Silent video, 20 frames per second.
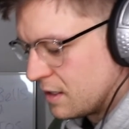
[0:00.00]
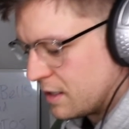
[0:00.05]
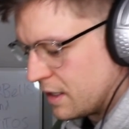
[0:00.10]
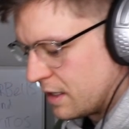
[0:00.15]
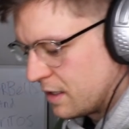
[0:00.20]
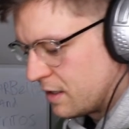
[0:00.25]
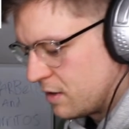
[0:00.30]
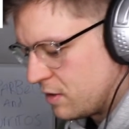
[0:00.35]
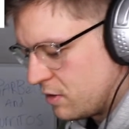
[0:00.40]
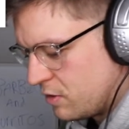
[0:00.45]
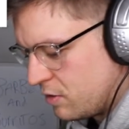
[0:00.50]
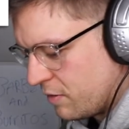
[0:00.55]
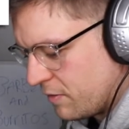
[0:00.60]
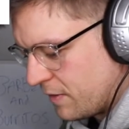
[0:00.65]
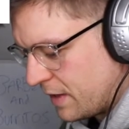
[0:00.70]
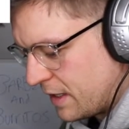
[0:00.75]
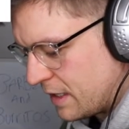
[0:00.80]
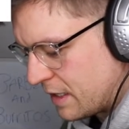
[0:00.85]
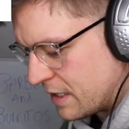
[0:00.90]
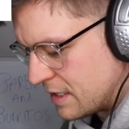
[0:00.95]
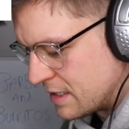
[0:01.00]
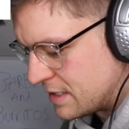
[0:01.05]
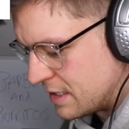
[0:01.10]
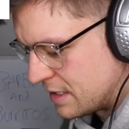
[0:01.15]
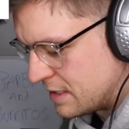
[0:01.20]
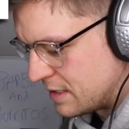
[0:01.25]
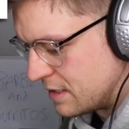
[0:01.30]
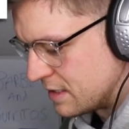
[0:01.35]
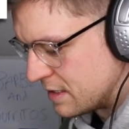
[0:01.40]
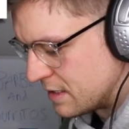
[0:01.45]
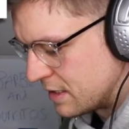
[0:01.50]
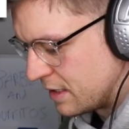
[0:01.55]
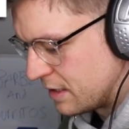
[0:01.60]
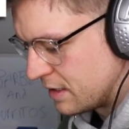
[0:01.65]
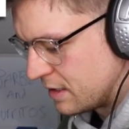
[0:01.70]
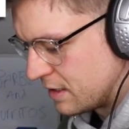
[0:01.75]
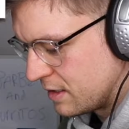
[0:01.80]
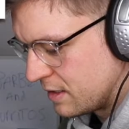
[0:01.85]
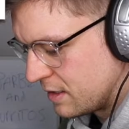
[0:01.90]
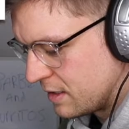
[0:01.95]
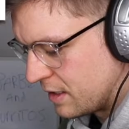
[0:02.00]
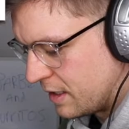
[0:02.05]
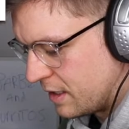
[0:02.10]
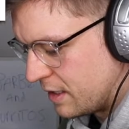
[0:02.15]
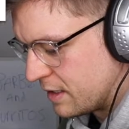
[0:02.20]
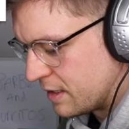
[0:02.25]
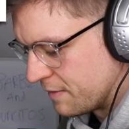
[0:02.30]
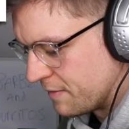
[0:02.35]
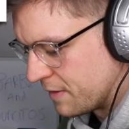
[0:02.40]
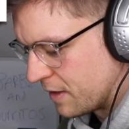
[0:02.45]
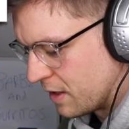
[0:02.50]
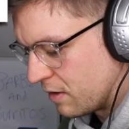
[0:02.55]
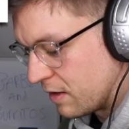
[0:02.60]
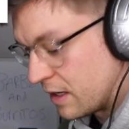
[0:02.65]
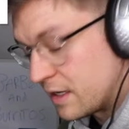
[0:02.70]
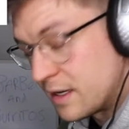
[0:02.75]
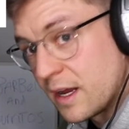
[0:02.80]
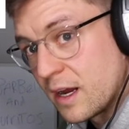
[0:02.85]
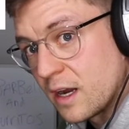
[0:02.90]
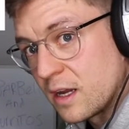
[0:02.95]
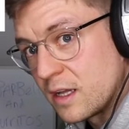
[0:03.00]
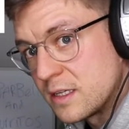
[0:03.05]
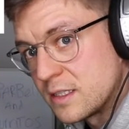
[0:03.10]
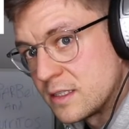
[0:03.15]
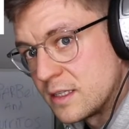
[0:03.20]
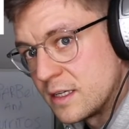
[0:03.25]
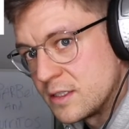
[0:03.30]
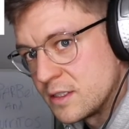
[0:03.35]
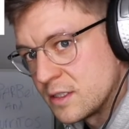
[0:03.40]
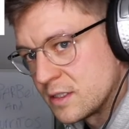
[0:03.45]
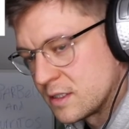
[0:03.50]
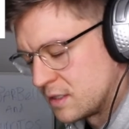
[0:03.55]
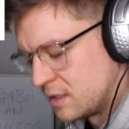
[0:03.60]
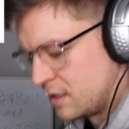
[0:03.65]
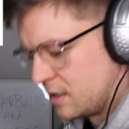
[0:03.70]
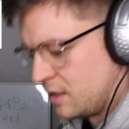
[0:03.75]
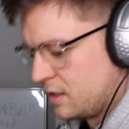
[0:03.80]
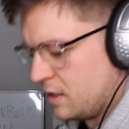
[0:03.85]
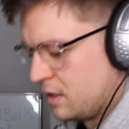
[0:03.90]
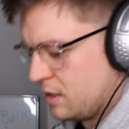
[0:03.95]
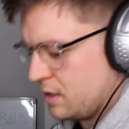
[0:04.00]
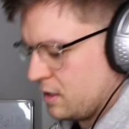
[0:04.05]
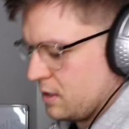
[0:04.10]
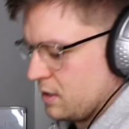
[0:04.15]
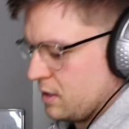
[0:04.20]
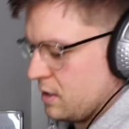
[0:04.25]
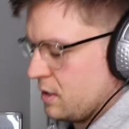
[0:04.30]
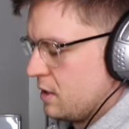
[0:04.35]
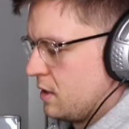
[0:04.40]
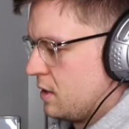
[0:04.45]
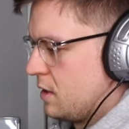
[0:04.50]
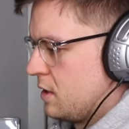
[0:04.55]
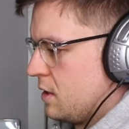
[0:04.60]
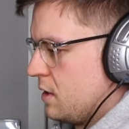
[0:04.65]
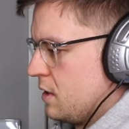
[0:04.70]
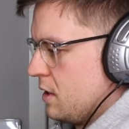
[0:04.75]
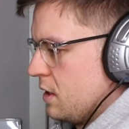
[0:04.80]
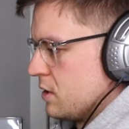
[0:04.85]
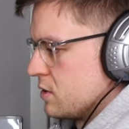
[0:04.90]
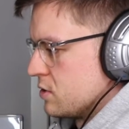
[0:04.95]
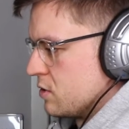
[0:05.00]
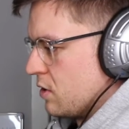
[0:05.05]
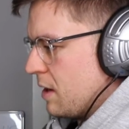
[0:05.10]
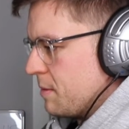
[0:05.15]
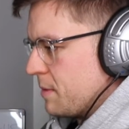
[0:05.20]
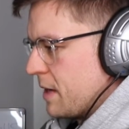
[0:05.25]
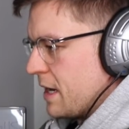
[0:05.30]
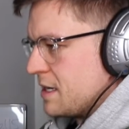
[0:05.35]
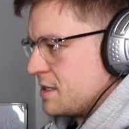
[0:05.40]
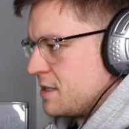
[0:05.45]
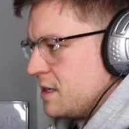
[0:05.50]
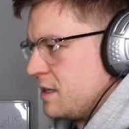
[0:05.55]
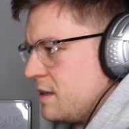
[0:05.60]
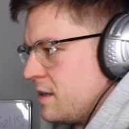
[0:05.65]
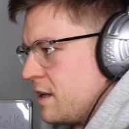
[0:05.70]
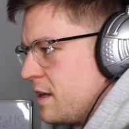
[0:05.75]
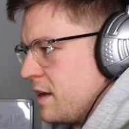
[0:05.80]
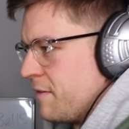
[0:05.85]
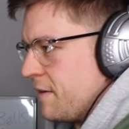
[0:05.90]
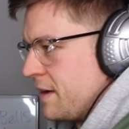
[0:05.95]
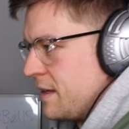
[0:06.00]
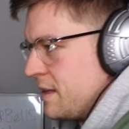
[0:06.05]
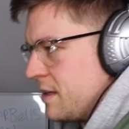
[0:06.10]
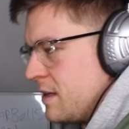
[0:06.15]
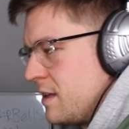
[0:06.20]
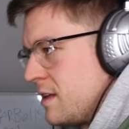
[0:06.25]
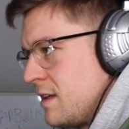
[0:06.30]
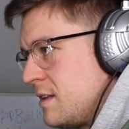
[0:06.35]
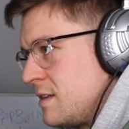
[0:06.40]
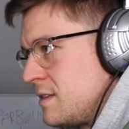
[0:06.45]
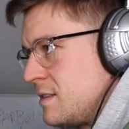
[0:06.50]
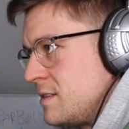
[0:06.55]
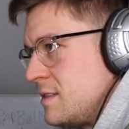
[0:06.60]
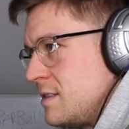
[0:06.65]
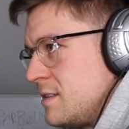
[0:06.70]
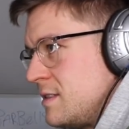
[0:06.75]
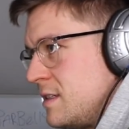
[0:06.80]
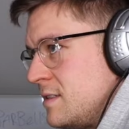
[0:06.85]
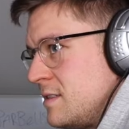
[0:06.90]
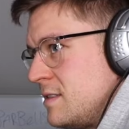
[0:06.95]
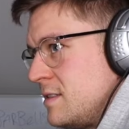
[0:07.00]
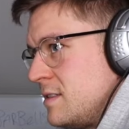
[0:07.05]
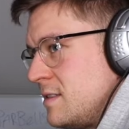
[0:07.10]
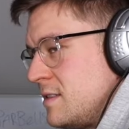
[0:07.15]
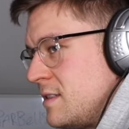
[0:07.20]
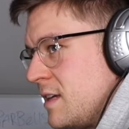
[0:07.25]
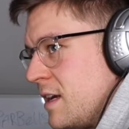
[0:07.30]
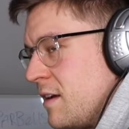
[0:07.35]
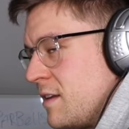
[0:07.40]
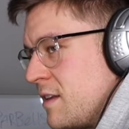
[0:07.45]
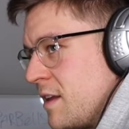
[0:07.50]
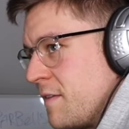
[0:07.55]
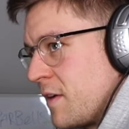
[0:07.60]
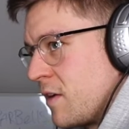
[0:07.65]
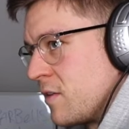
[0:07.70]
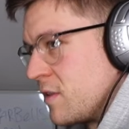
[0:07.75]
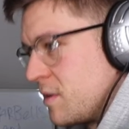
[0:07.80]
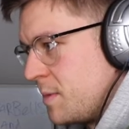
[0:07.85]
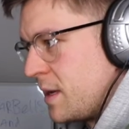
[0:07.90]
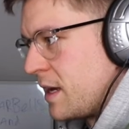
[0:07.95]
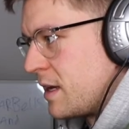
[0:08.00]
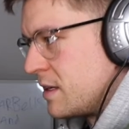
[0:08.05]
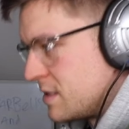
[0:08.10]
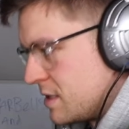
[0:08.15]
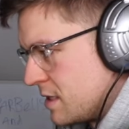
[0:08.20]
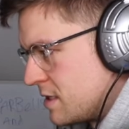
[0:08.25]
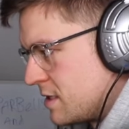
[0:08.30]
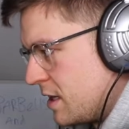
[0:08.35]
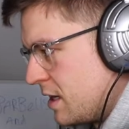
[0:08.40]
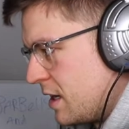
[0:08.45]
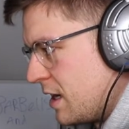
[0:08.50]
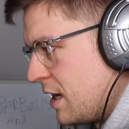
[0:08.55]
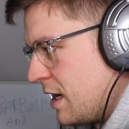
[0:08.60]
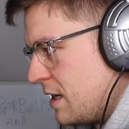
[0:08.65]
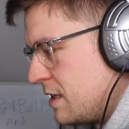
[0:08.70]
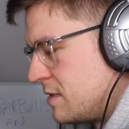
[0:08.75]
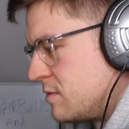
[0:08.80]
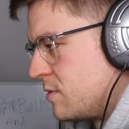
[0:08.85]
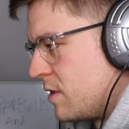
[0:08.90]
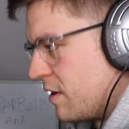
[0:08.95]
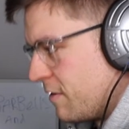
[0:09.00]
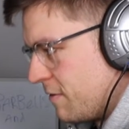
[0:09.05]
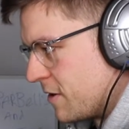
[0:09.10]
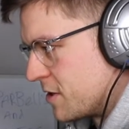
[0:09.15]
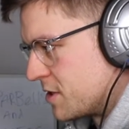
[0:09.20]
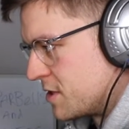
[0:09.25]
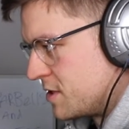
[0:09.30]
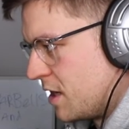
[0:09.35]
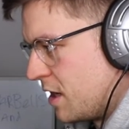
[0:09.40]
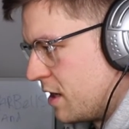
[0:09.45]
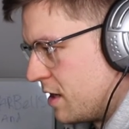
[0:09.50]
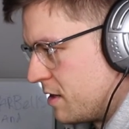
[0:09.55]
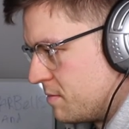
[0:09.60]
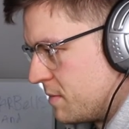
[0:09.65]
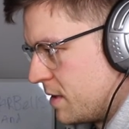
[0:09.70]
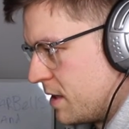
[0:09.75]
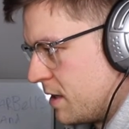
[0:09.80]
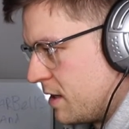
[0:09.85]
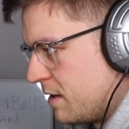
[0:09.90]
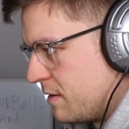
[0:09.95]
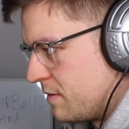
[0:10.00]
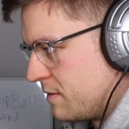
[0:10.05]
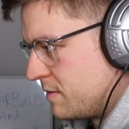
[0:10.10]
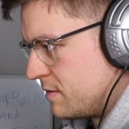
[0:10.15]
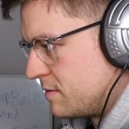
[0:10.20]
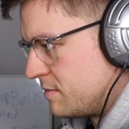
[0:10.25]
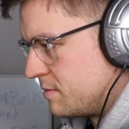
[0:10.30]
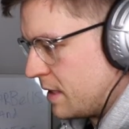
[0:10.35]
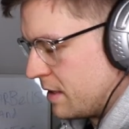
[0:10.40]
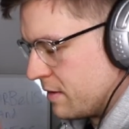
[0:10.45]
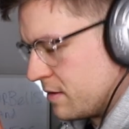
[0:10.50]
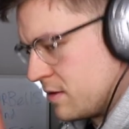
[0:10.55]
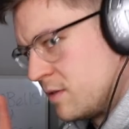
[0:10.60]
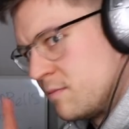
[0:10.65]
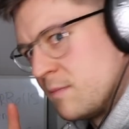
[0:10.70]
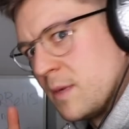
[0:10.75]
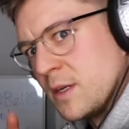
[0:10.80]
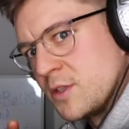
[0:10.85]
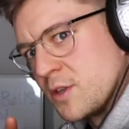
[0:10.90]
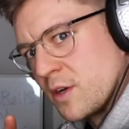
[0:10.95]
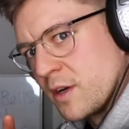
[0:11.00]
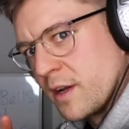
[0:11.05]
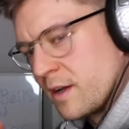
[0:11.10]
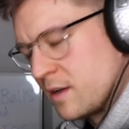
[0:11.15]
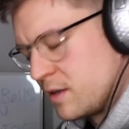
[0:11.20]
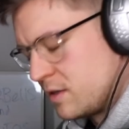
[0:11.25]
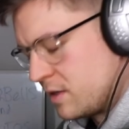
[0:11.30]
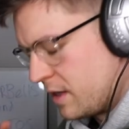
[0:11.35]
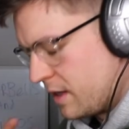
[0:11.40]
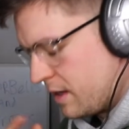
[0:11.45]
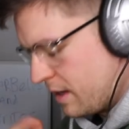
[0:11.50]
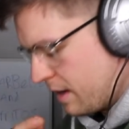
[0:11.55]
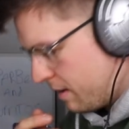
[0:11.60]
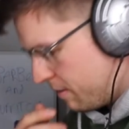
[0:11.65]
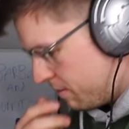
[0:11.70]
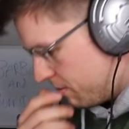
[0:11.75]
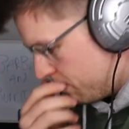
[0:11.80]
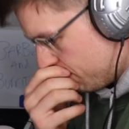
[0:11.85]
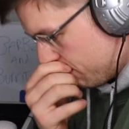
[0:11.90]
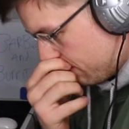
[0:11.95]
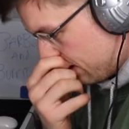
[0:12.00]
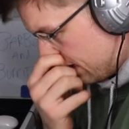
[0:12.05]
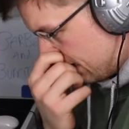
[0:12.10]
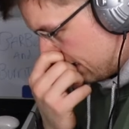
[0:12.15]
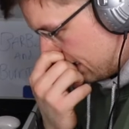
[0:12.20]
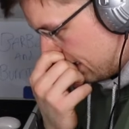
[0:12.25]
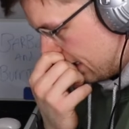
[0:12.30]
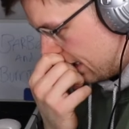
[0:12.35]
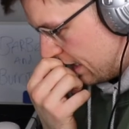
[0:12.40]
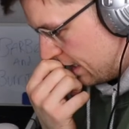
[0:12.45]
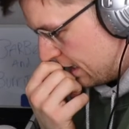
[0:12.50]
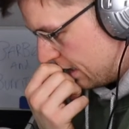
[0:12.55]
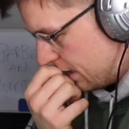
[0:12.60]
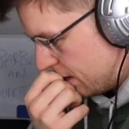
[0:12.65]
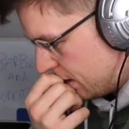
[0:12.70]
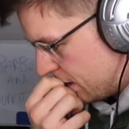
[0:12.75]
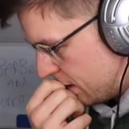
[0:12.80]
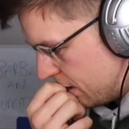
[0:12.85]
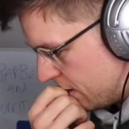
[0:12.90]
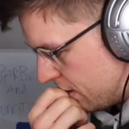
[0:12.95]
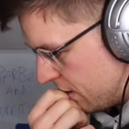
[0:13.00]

Did you find consistency uh, difficult in the early stages? So I'm guessing, did I find it difficult to be consistent when I first started my my, my journey? Um, and